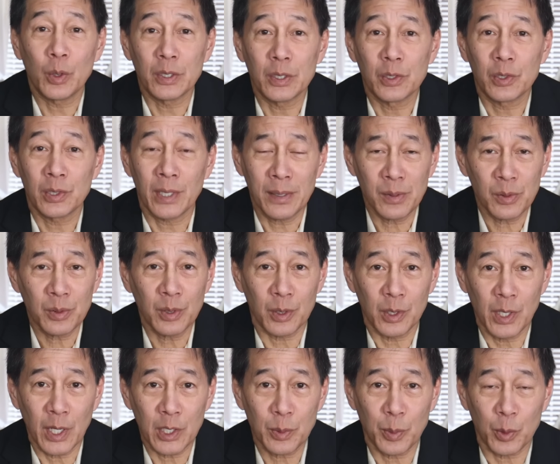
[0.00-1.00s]
could sense the
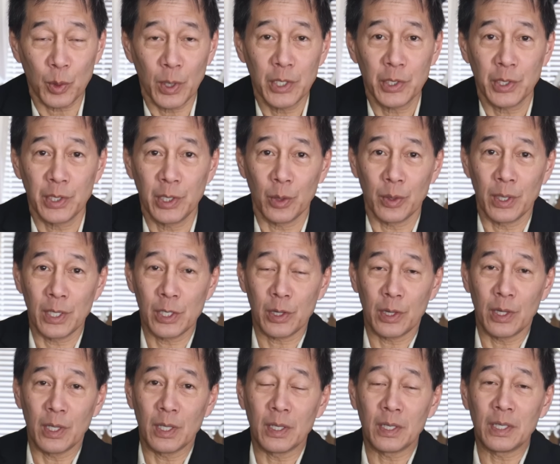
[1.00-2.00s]
desperation here. They,
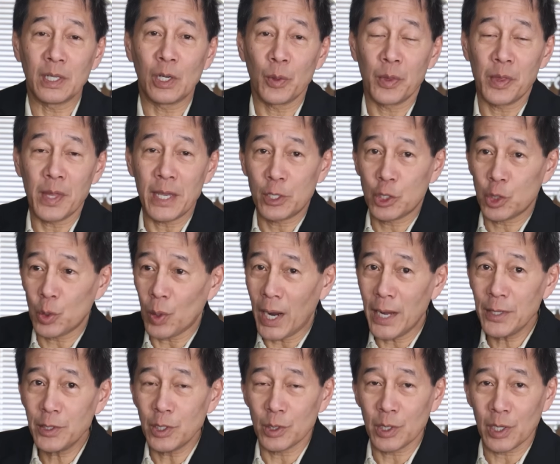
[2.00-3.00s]
you know, they
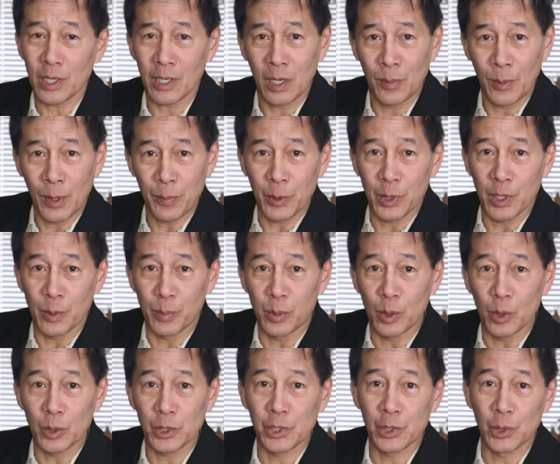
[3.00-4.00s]
tried to come up with a
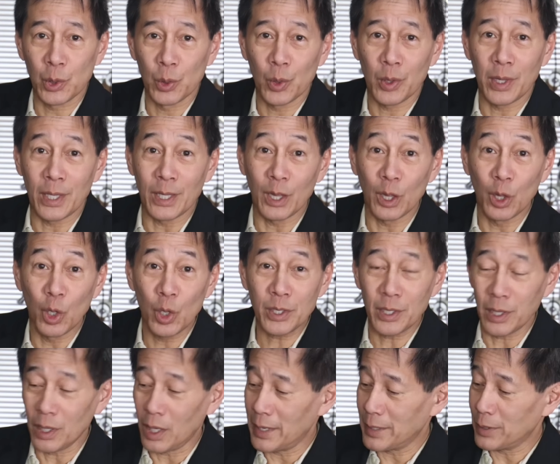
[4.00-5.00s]
brochure that
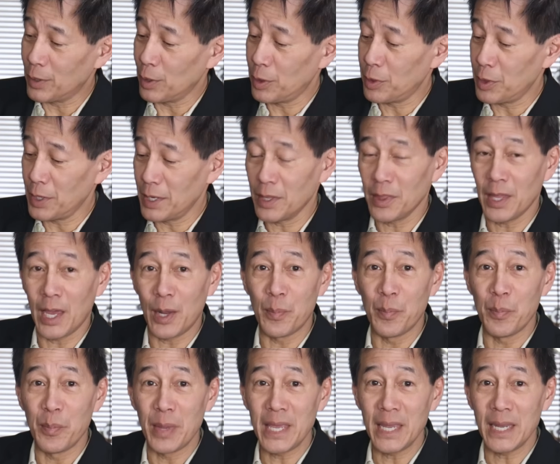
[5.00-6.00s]
looked like the thing that
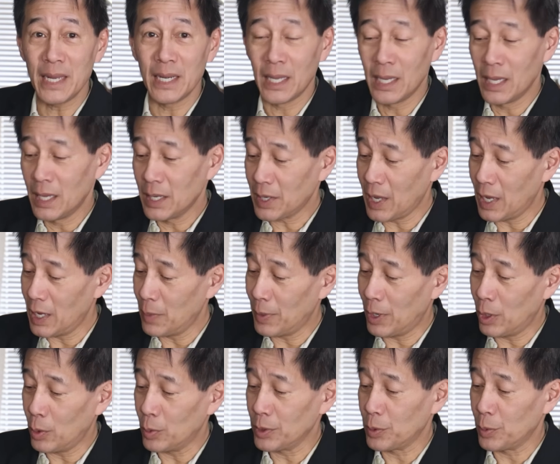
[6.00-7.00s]
Meade came
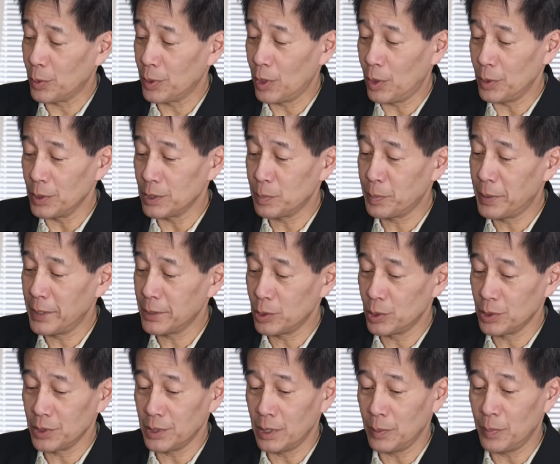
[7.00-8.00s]
out with, with all these
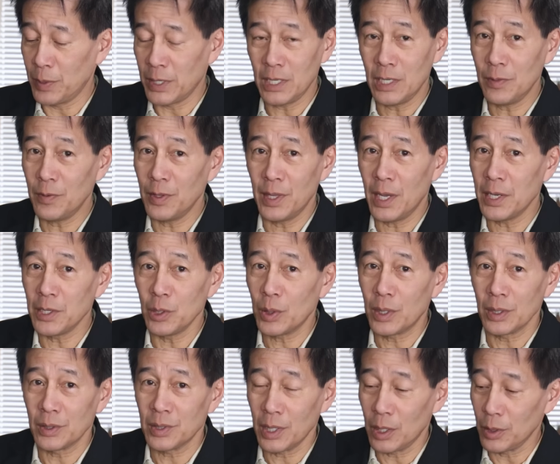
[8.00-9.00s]
pictures in it. But even then, you
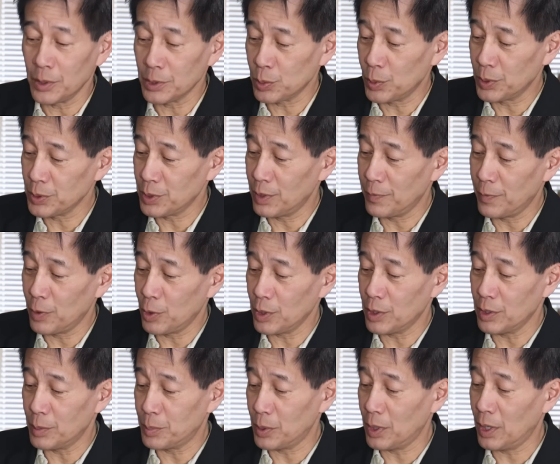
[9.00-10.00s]
could tell this wasn't a very
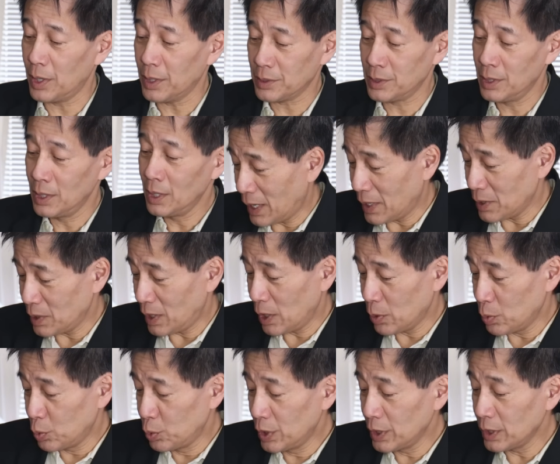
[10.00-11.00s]
good product. I, I
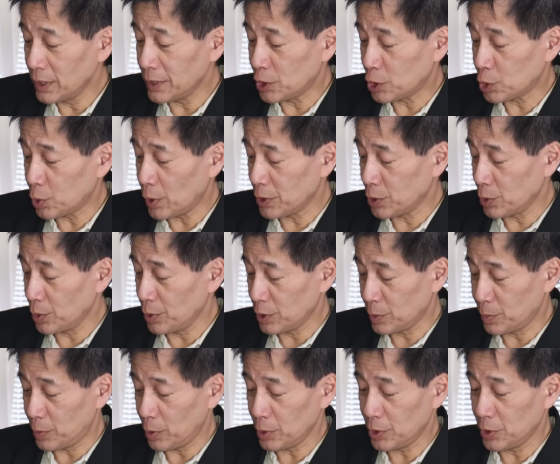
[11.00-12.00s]
really treasure
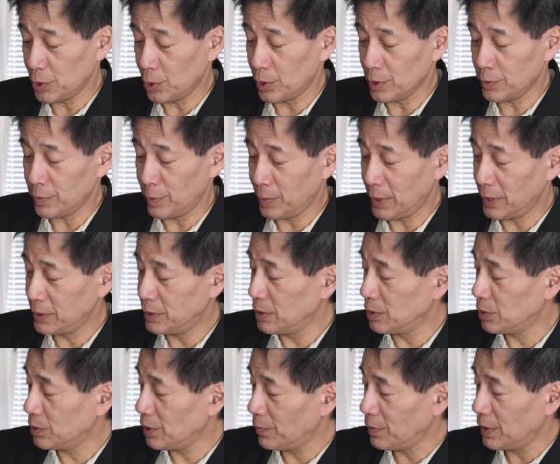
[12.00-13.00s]
this brochure. It's from
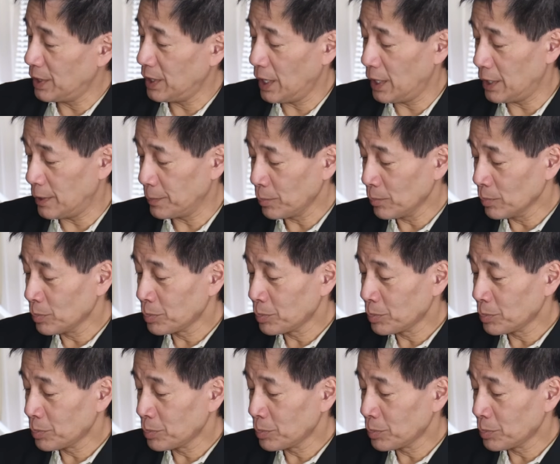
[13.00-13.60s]
1978,